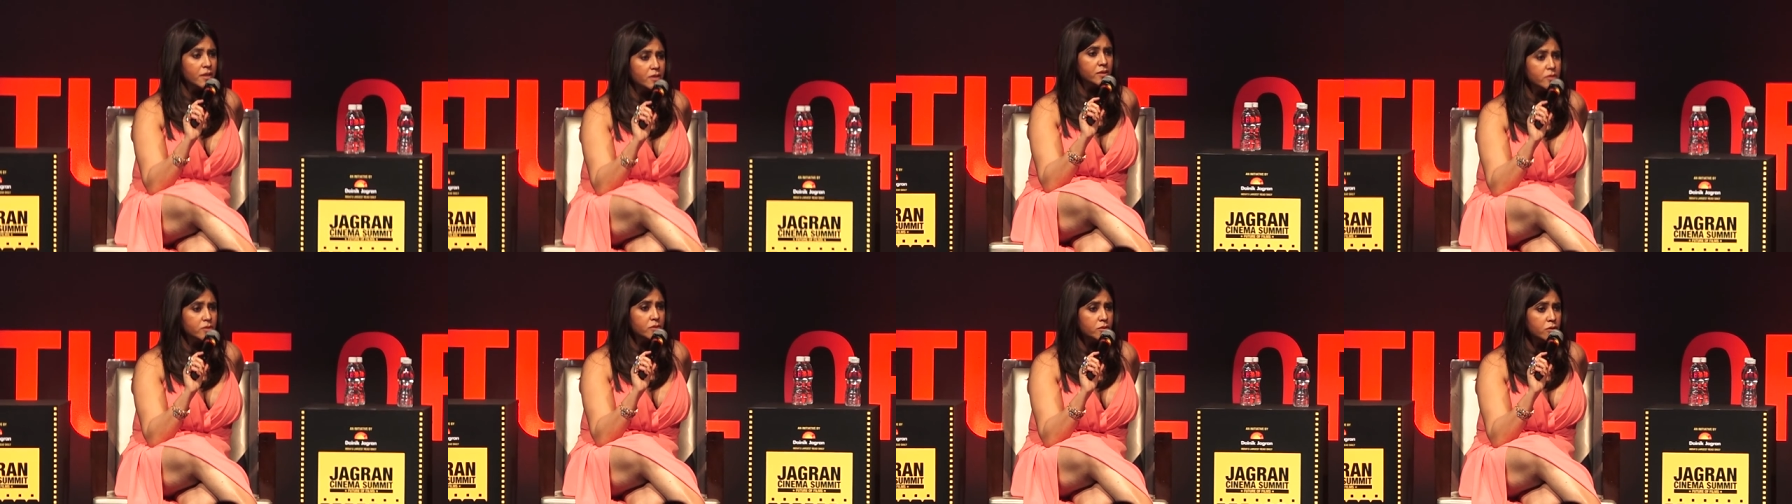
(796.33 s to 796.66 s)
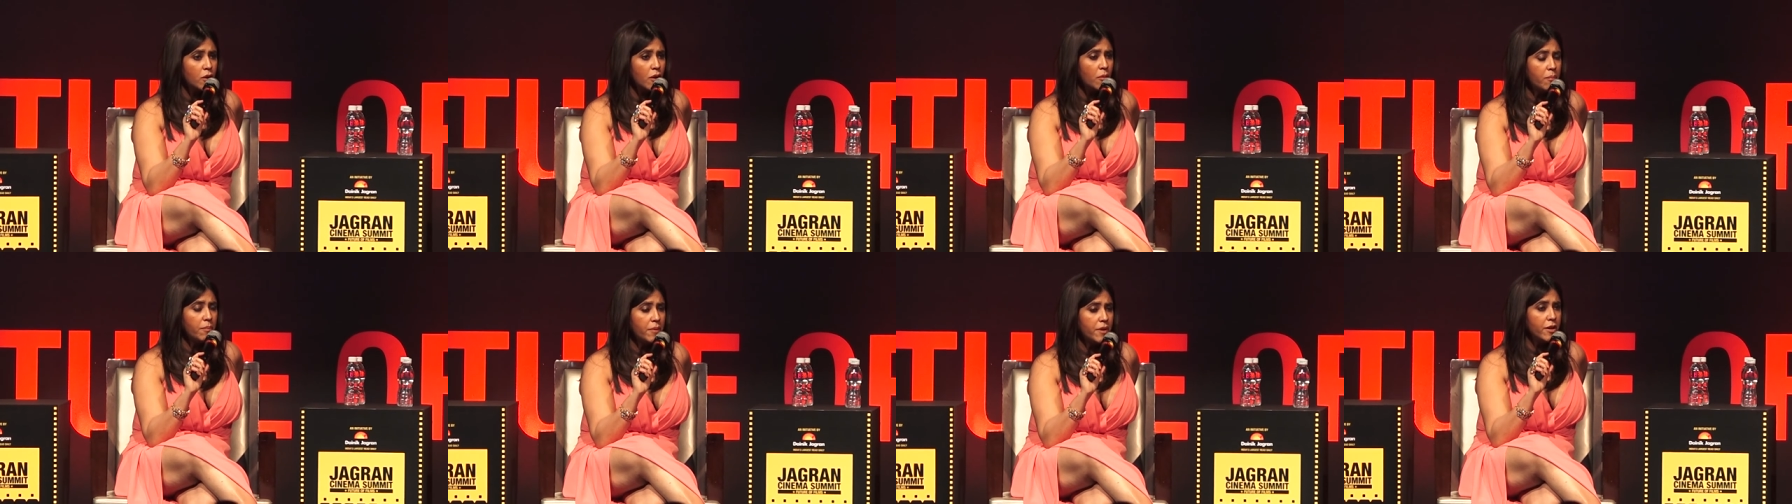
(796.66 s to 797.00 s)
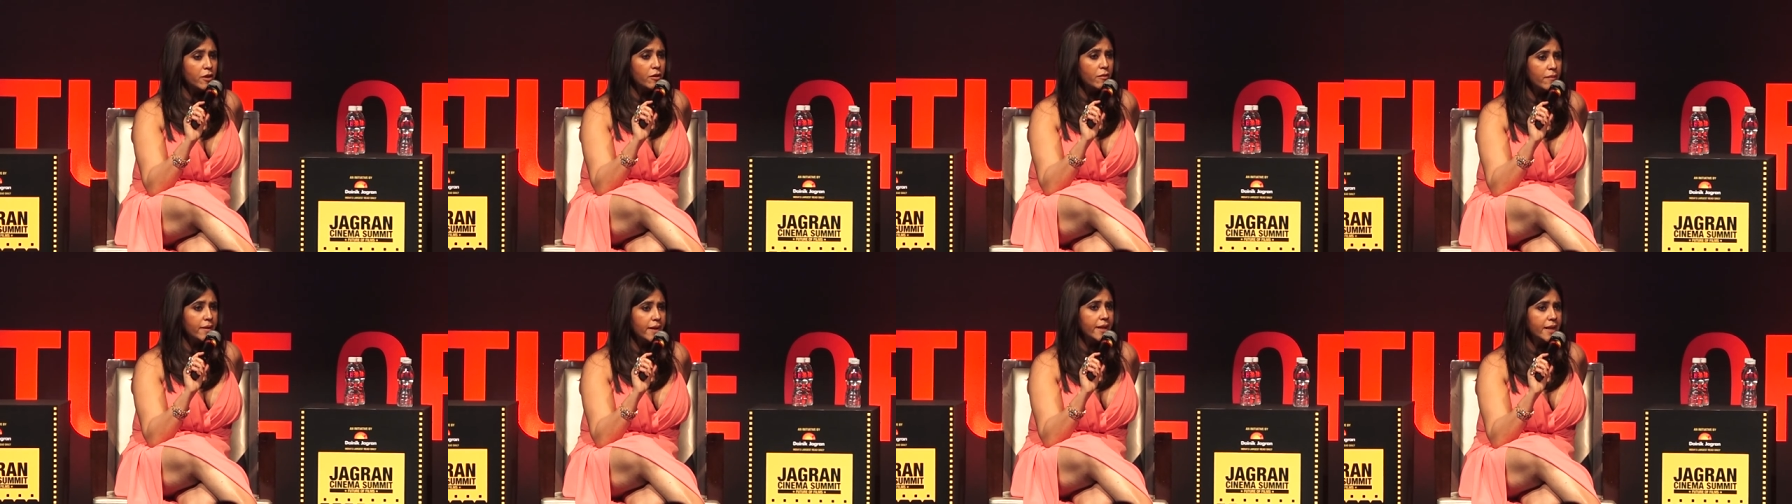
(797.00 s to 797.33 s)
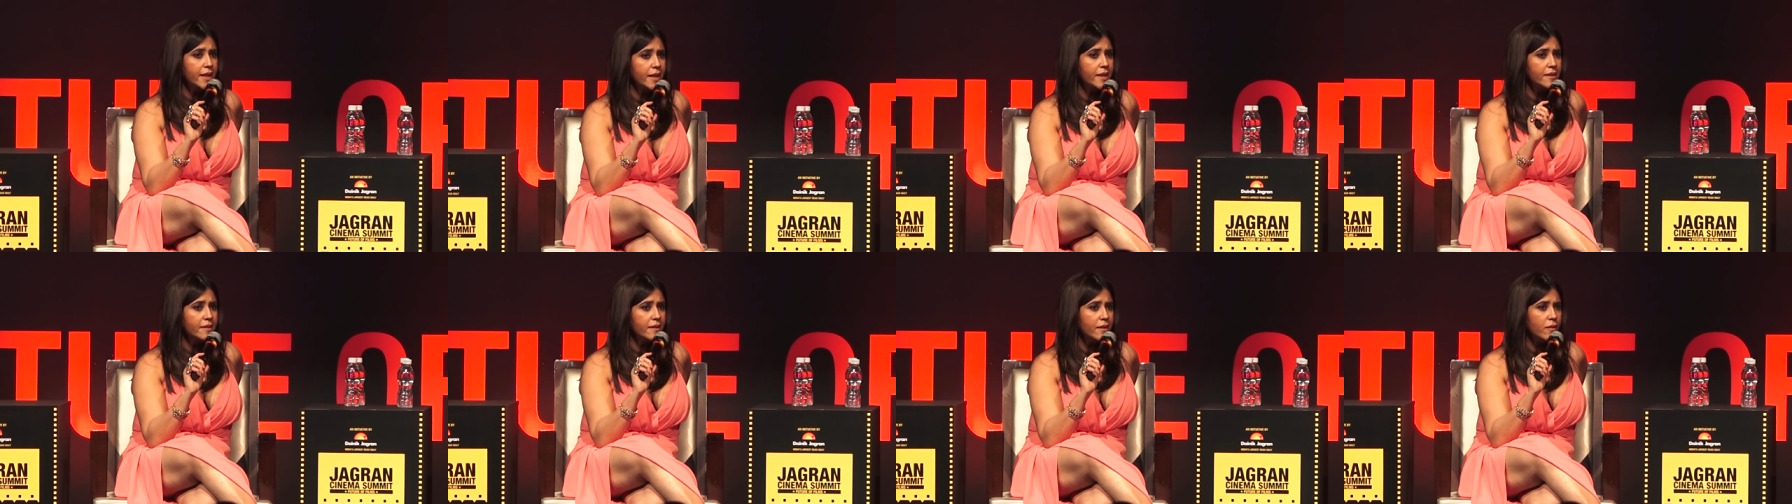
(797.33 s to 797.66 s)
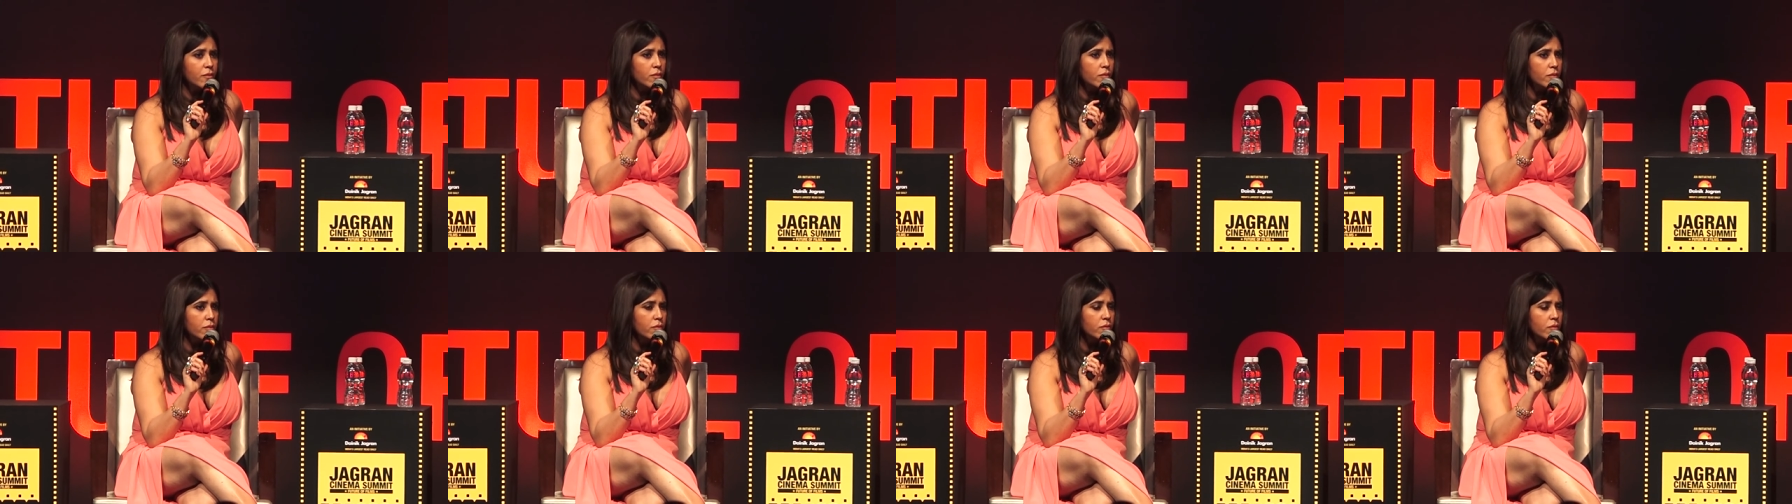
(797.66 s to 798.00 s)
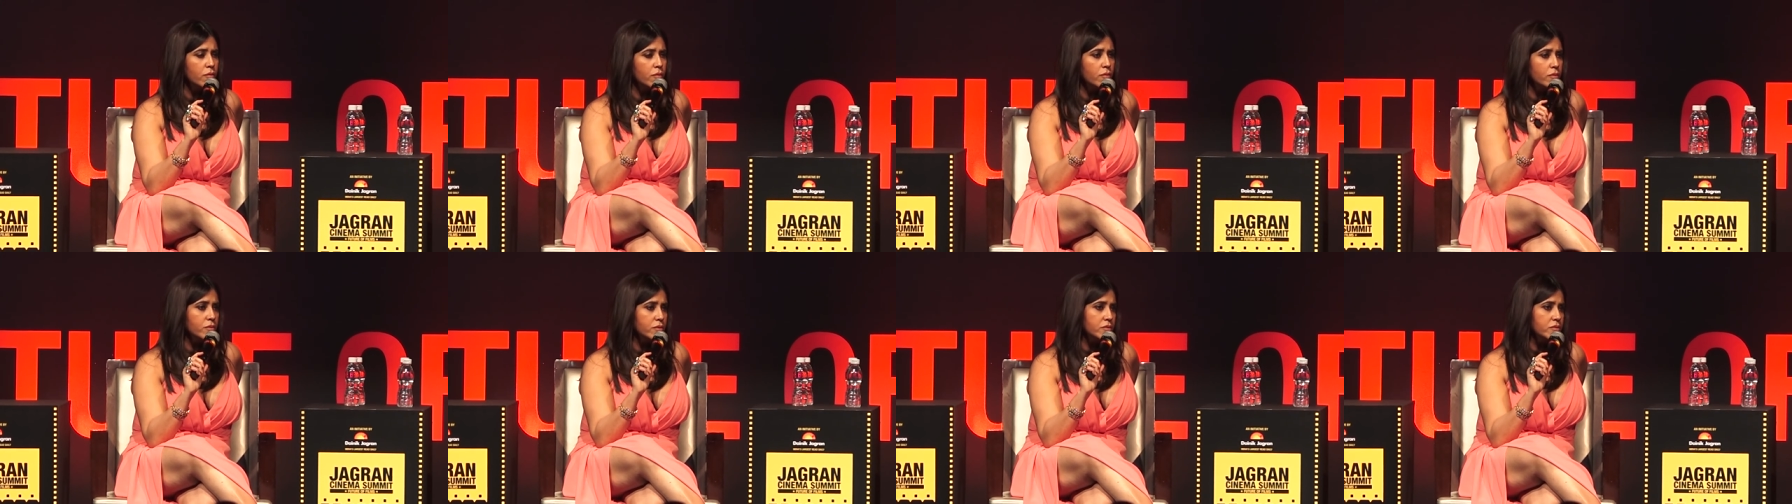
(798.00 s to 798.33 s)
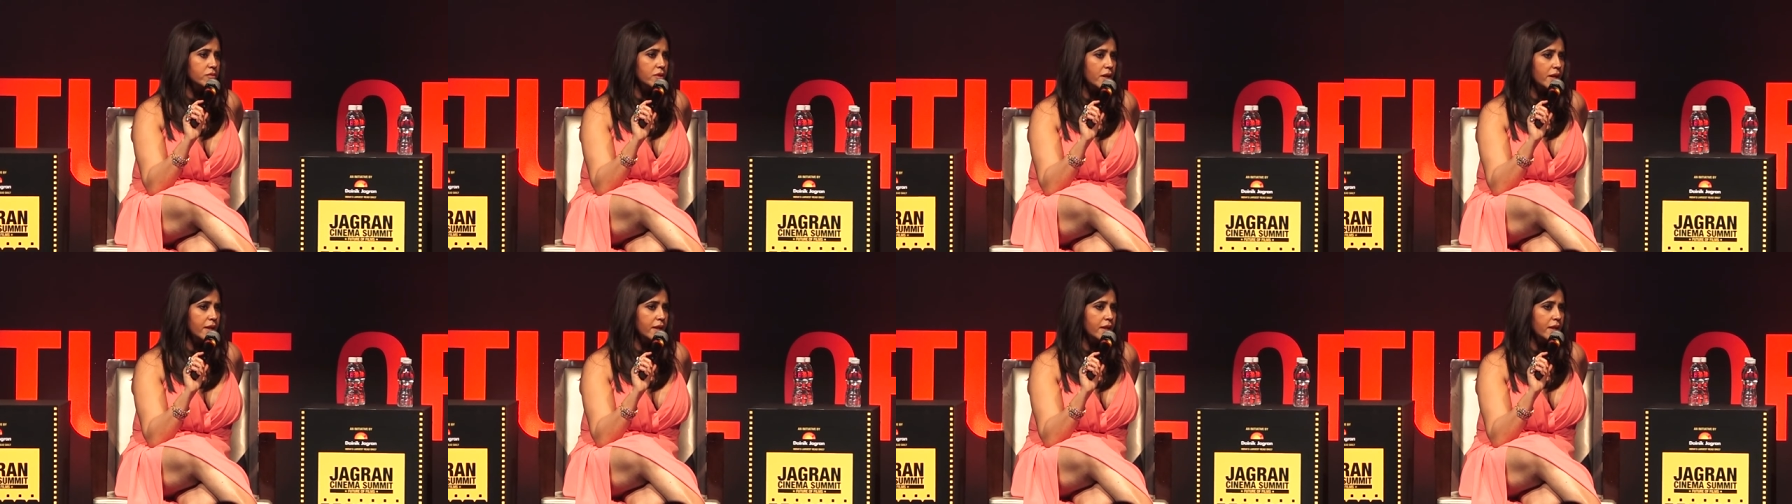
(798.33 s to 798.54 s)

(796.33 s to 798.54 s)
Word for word: stop innovating in their own roles